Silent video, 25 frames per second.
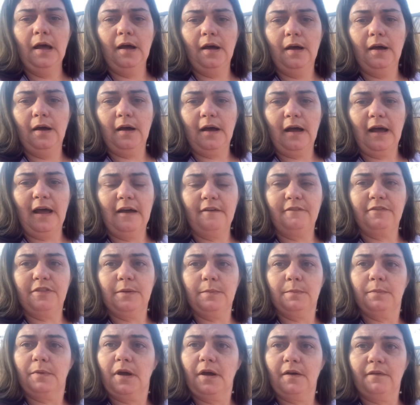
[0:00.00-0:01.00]
Uh, I have
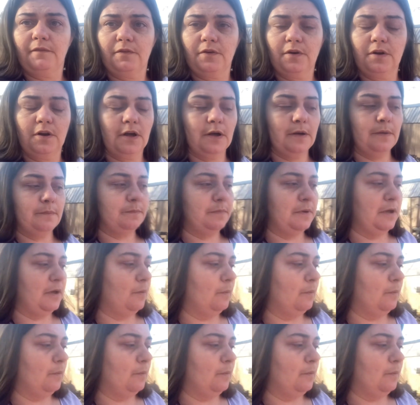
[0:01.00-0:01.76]
them covered up and